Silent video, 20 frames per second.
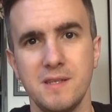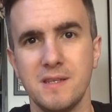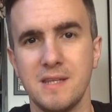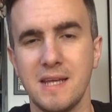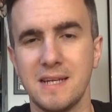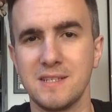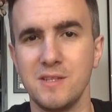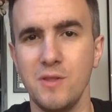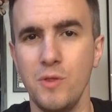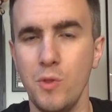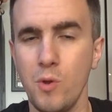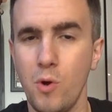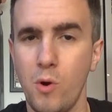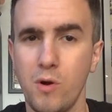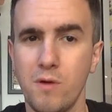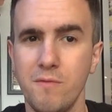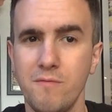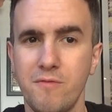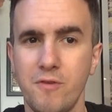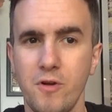That's not
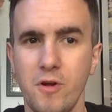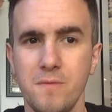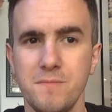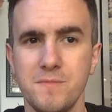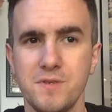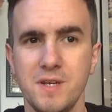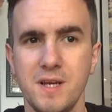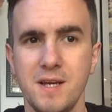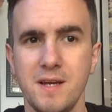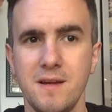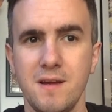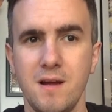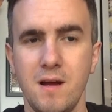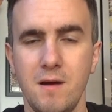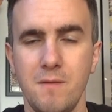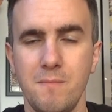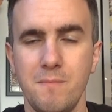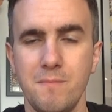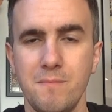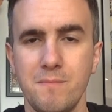confirmed yet.
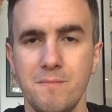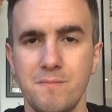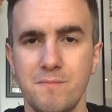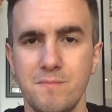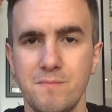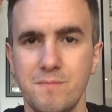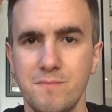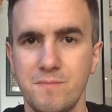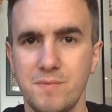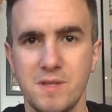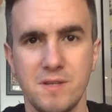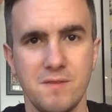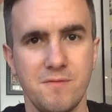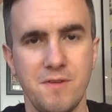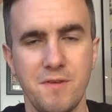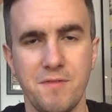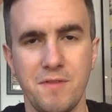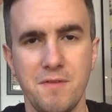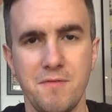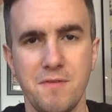
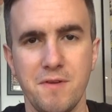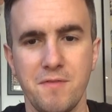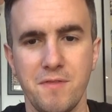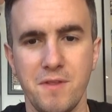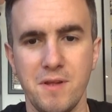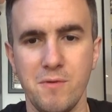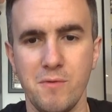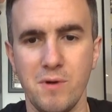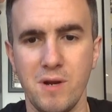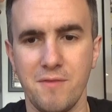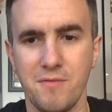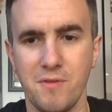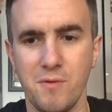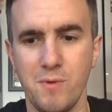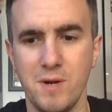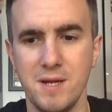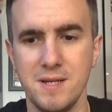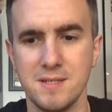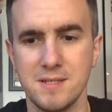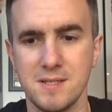50-50, we'll have to
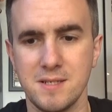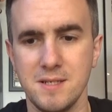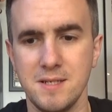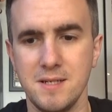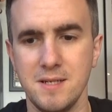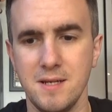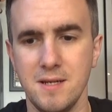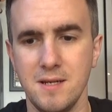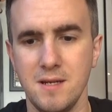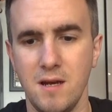wait and see.